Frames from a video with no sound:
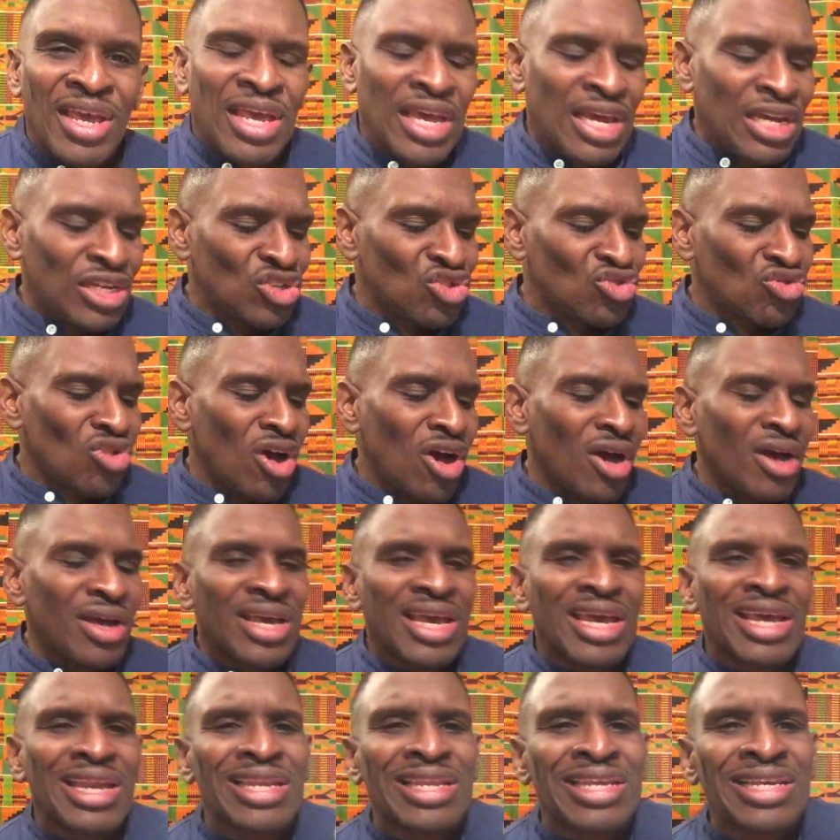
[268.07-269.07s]
and draw
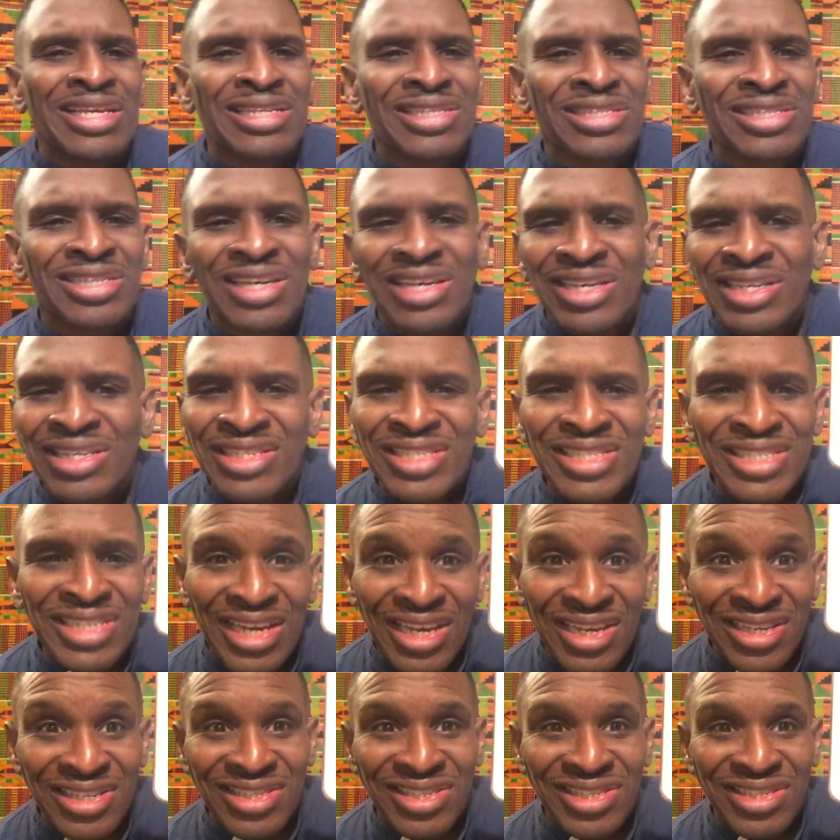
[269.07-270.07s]
at least
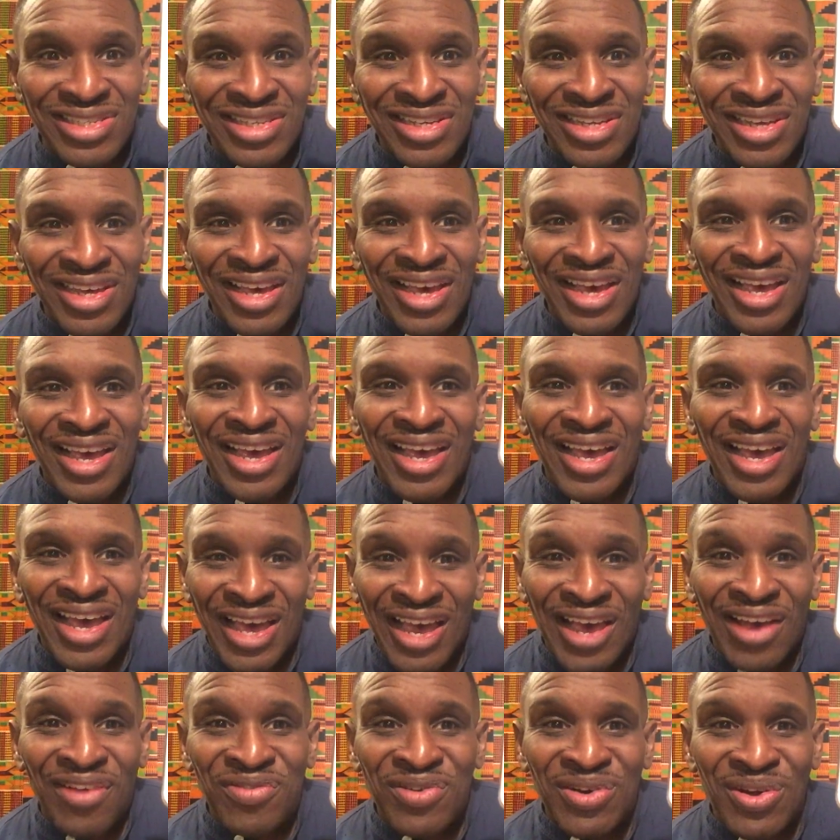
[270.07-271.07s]
6
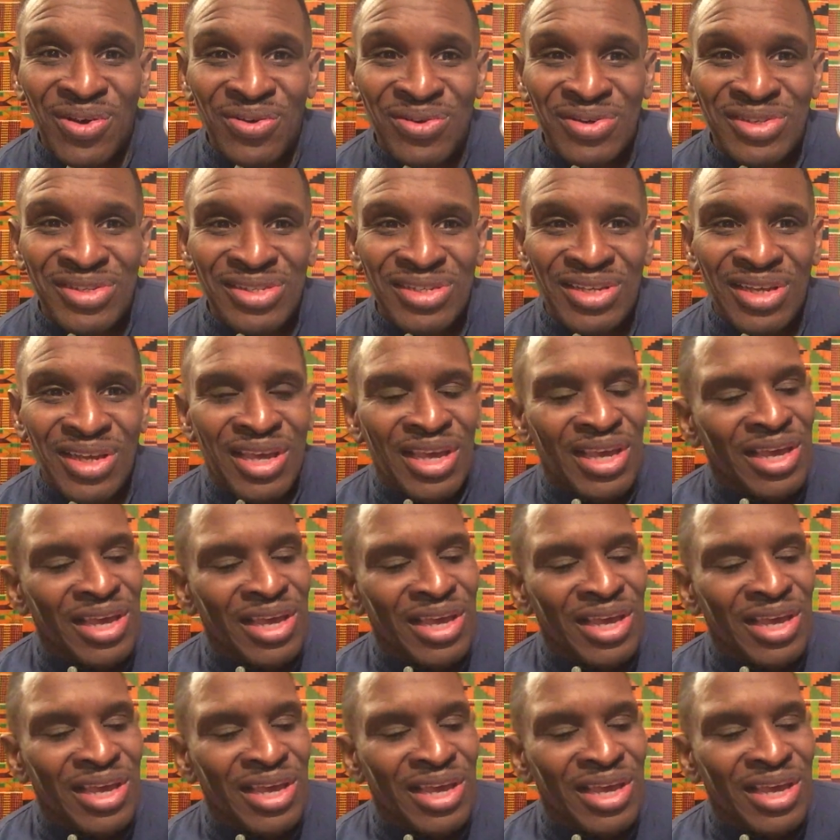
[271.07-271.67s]
half notes.